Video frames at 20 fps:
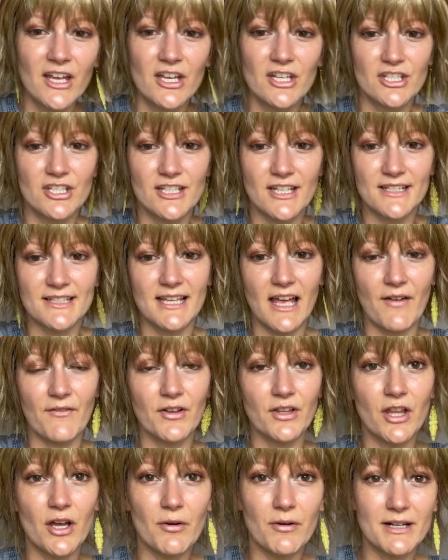She does have
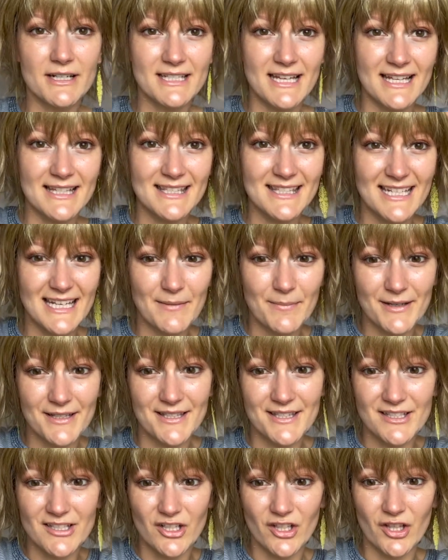a lower density, but
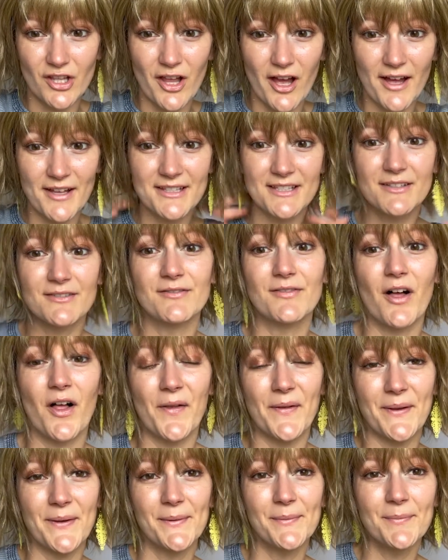still lots of
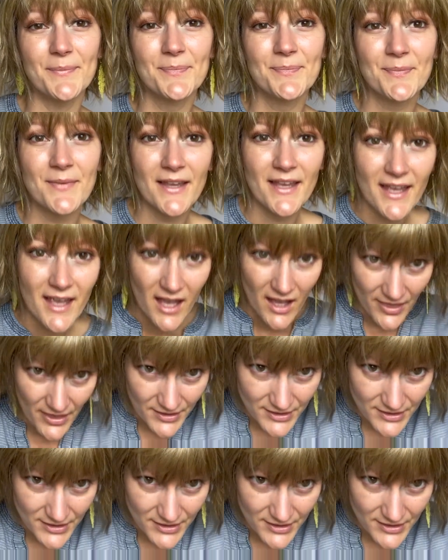volume. The